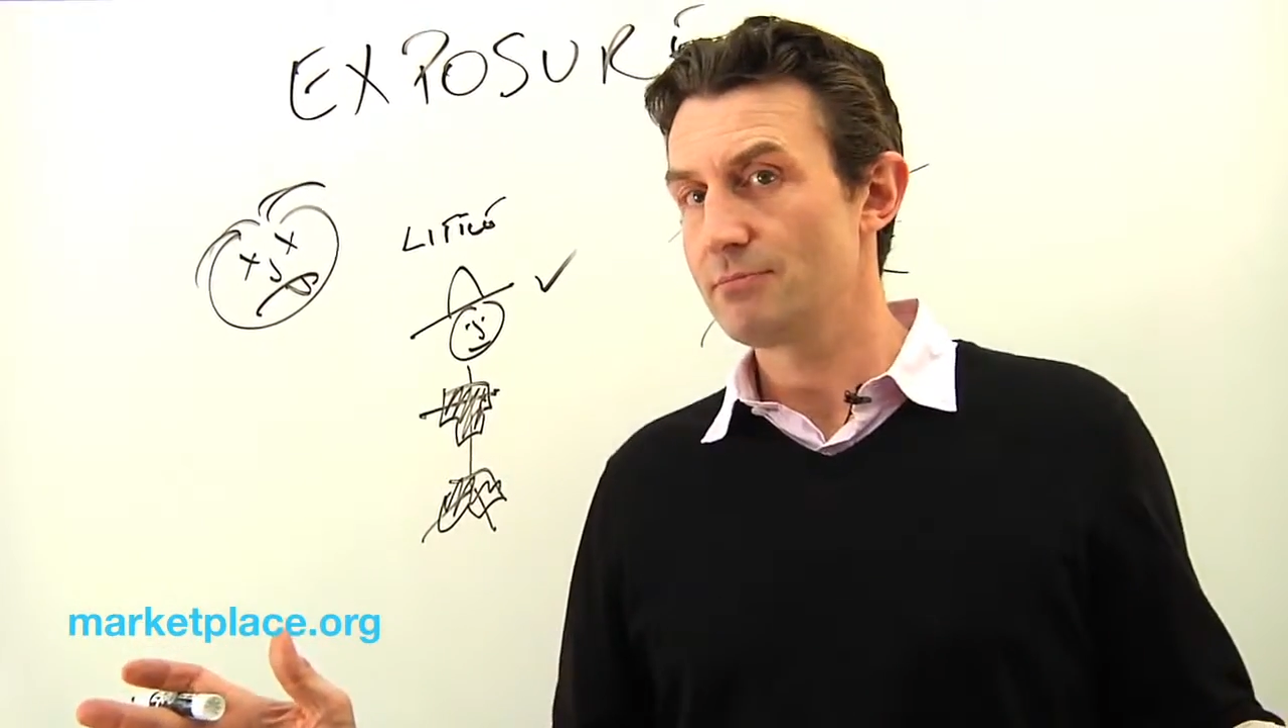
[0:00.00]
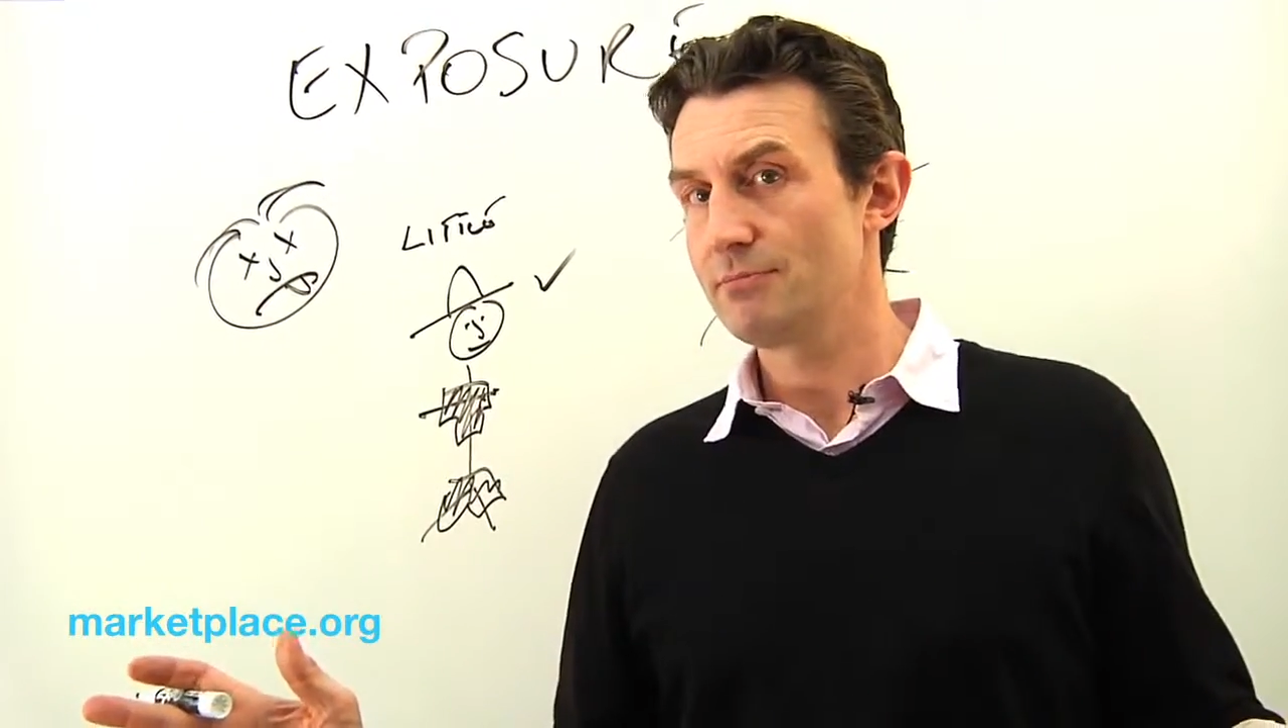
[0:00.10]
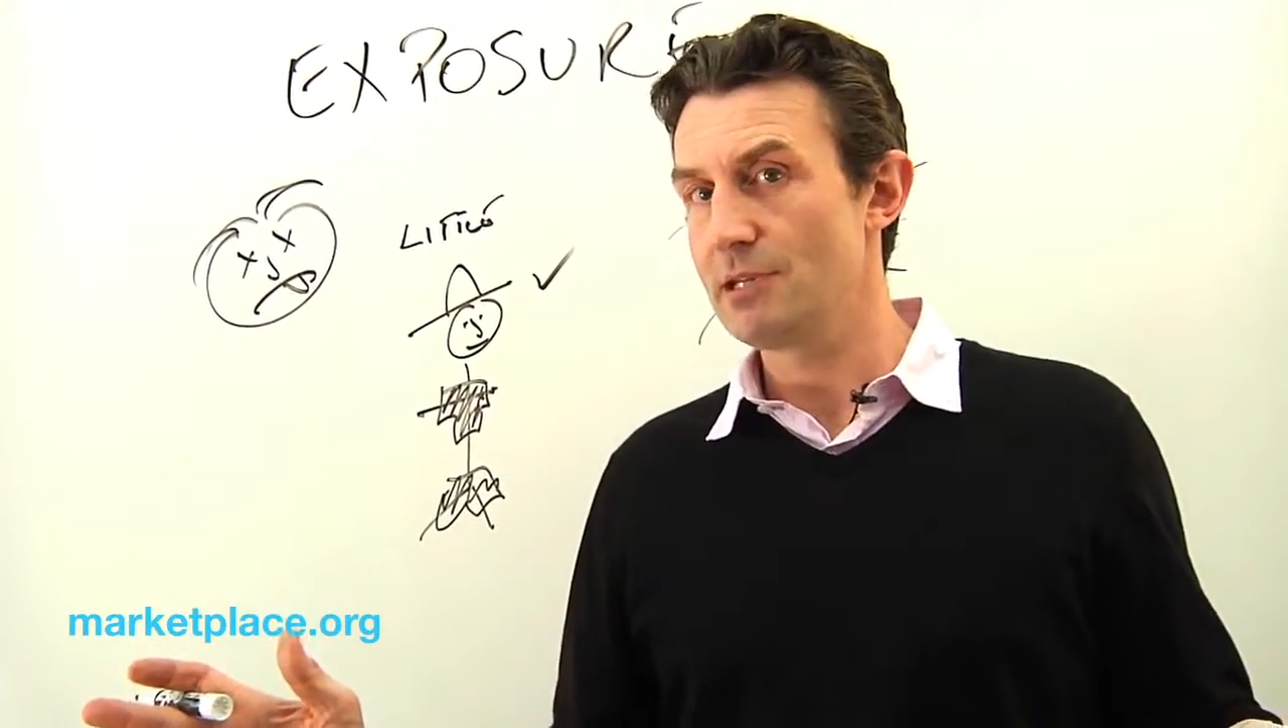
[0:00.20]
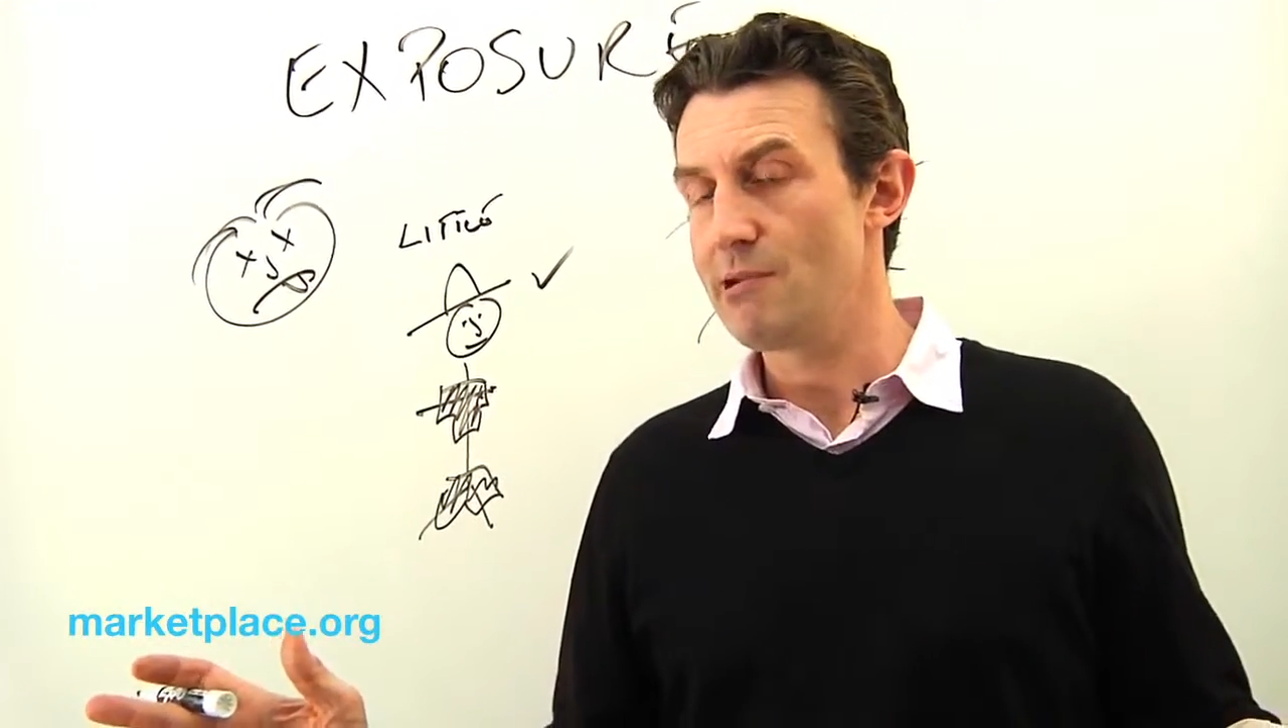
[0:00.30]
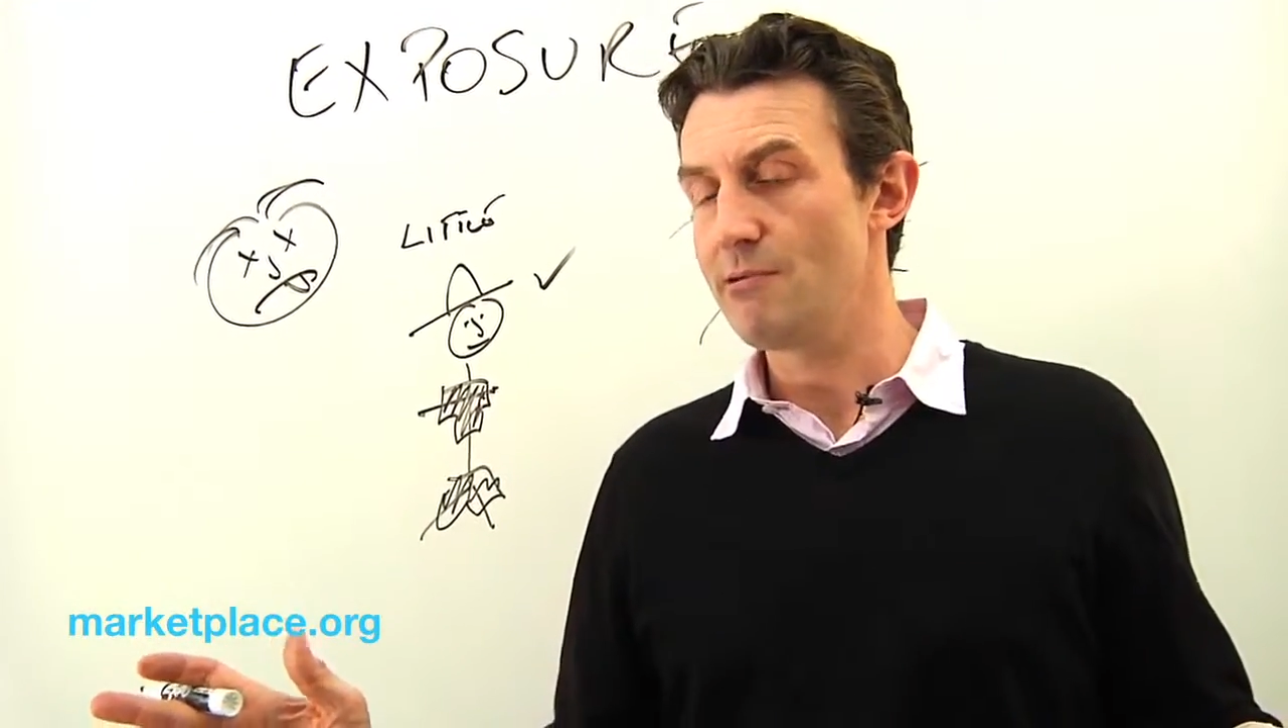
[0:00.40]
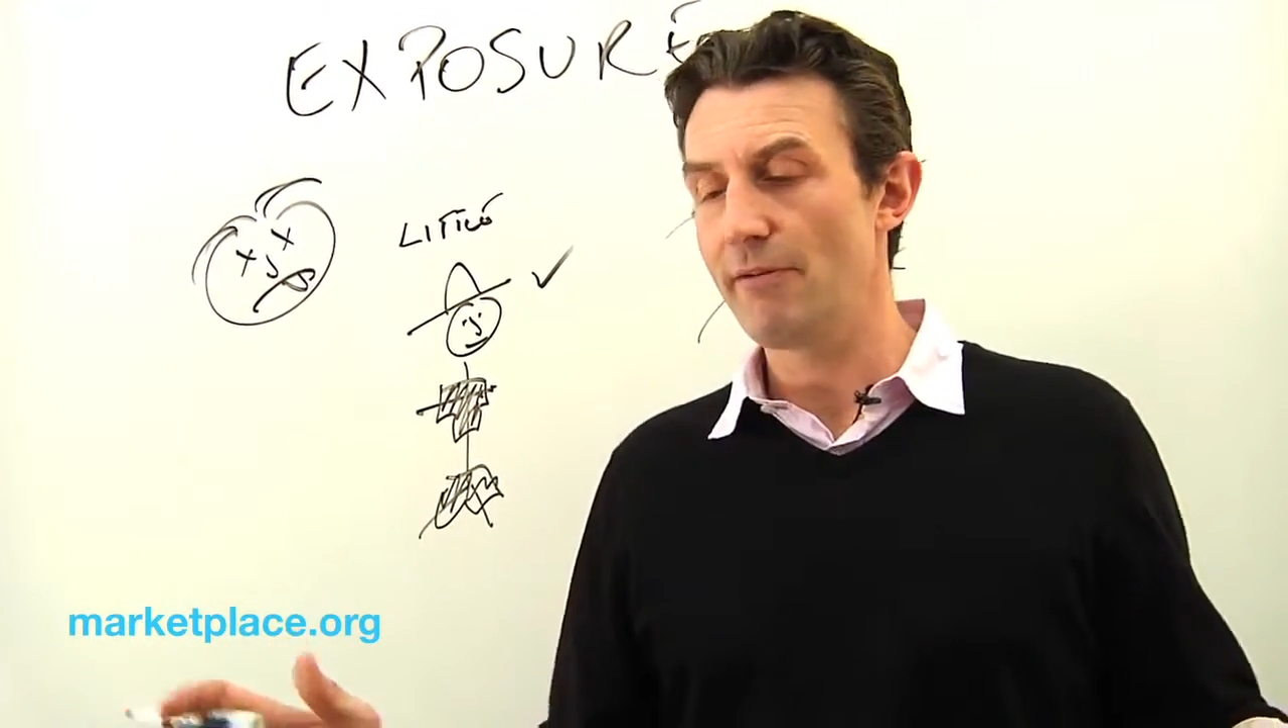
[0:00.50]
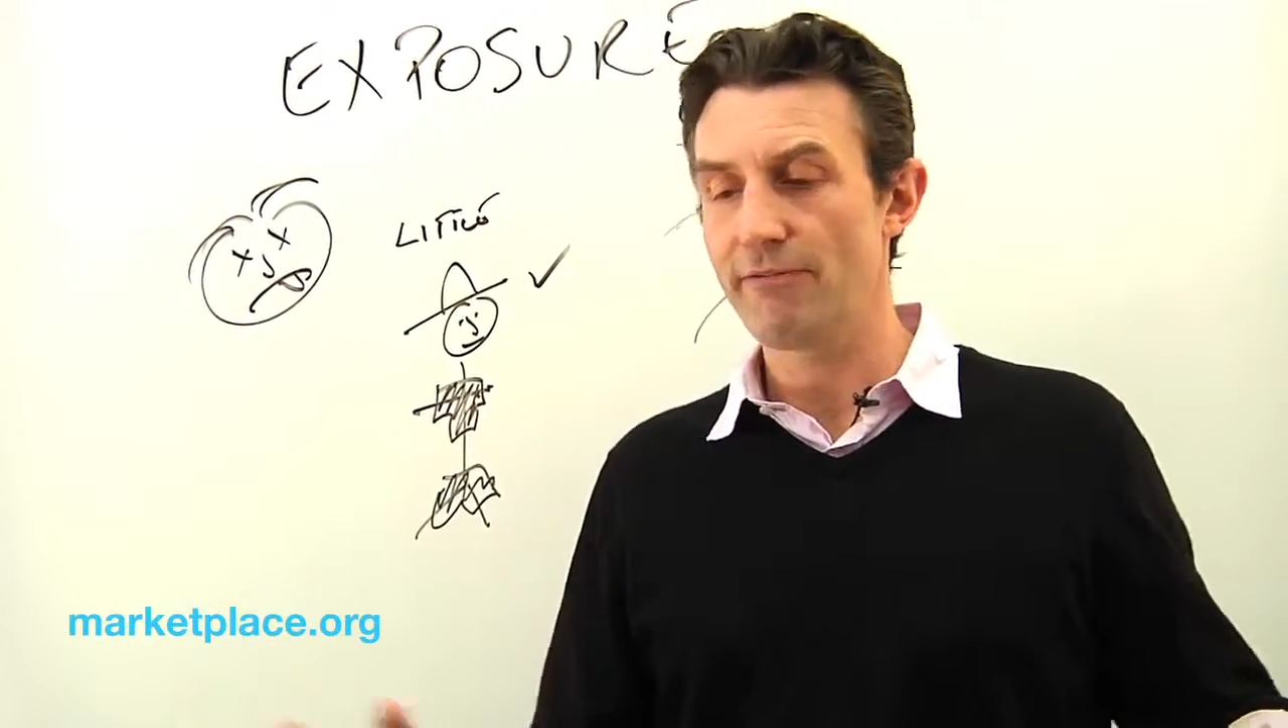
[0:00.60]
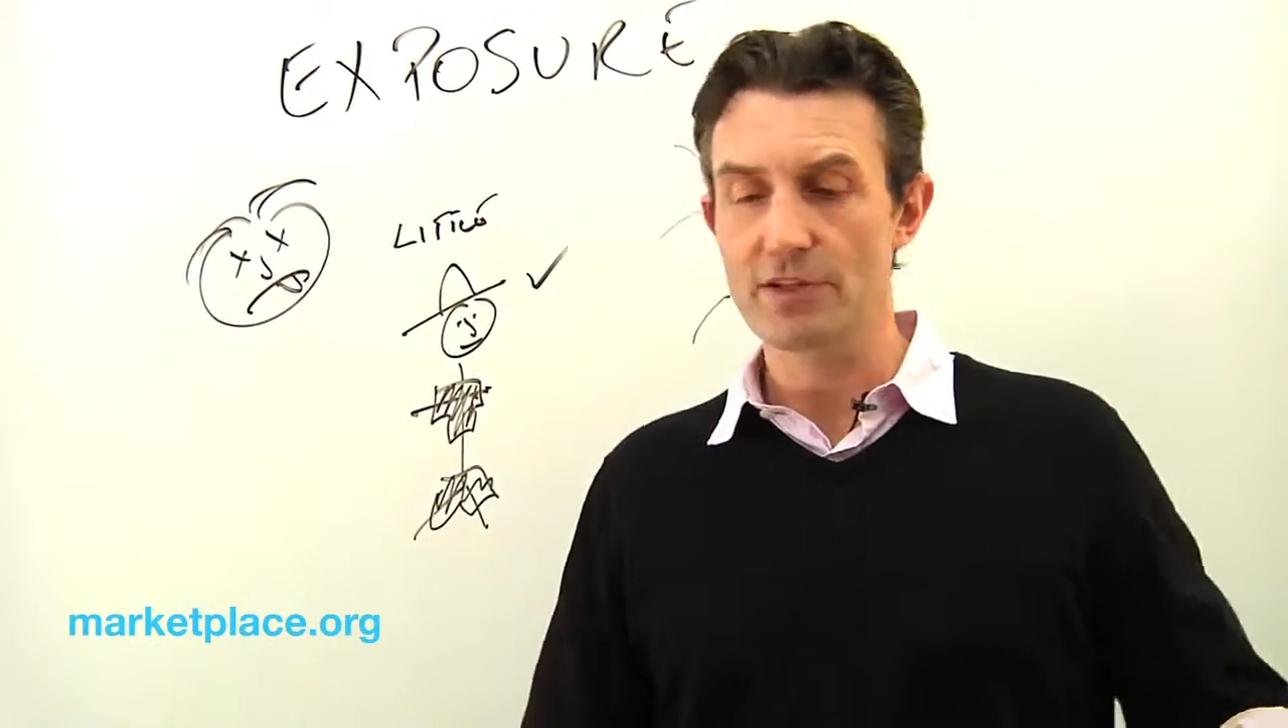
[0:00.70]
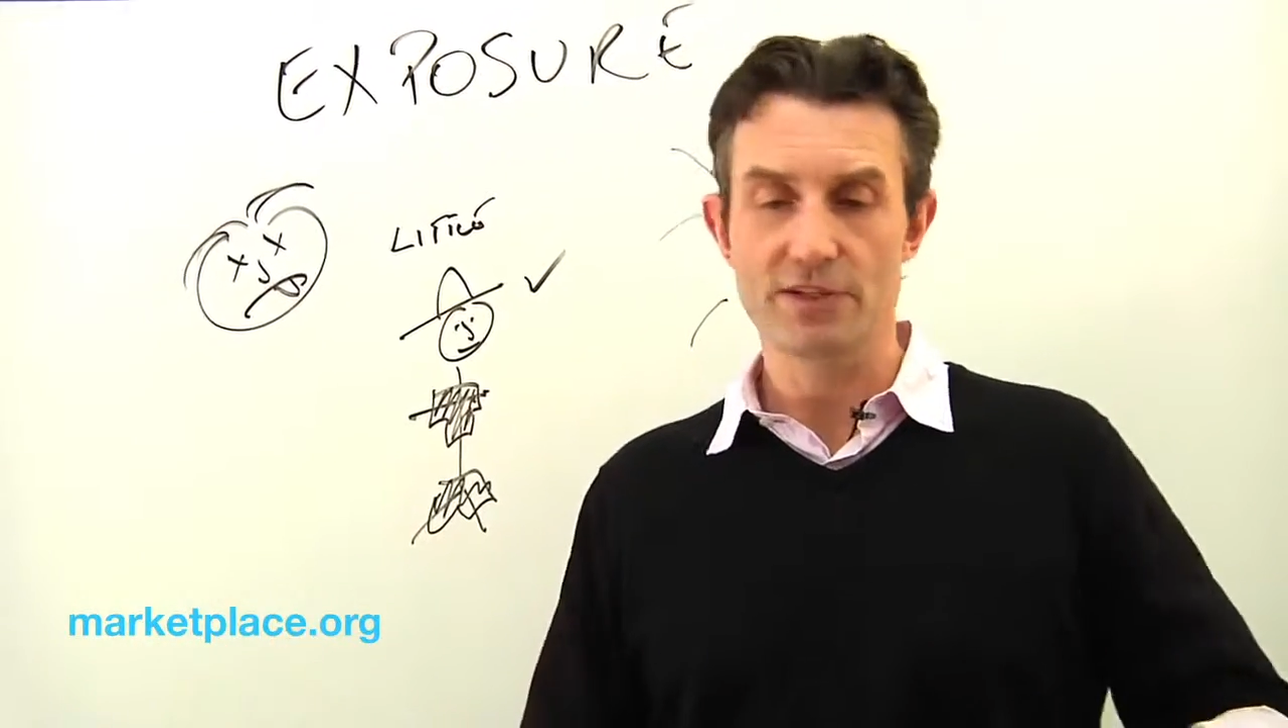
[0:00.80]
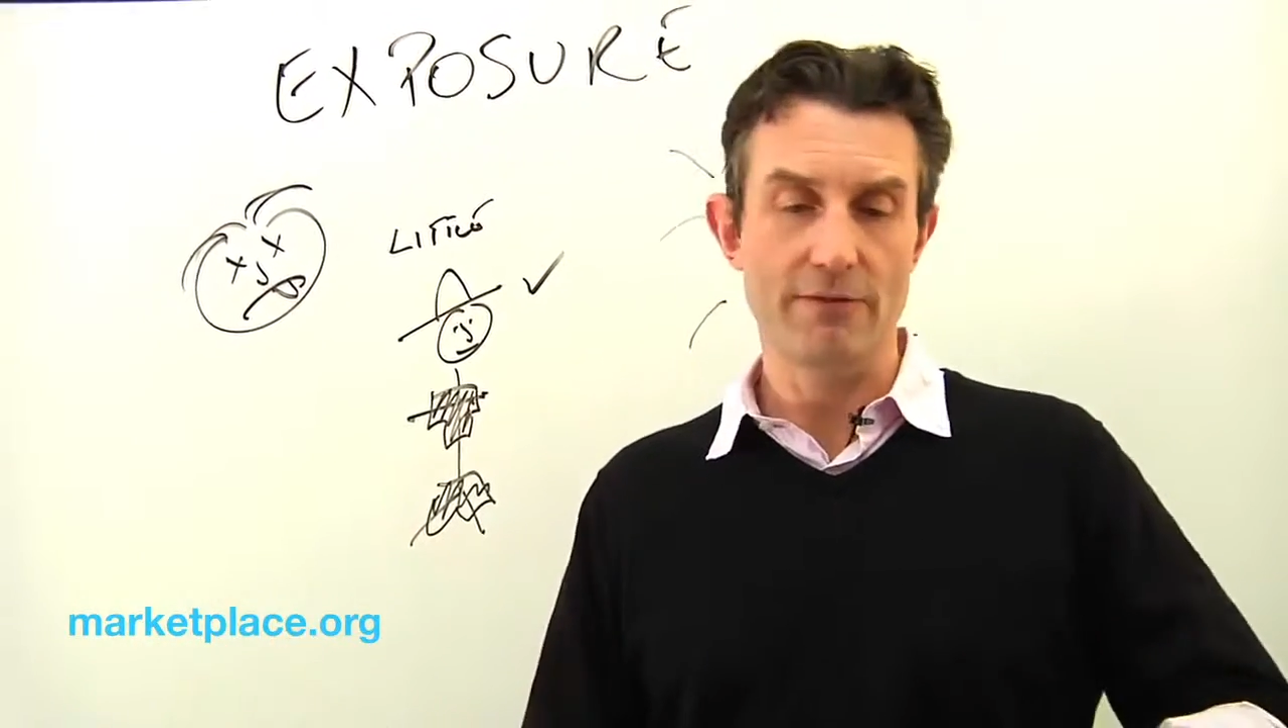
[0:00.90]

if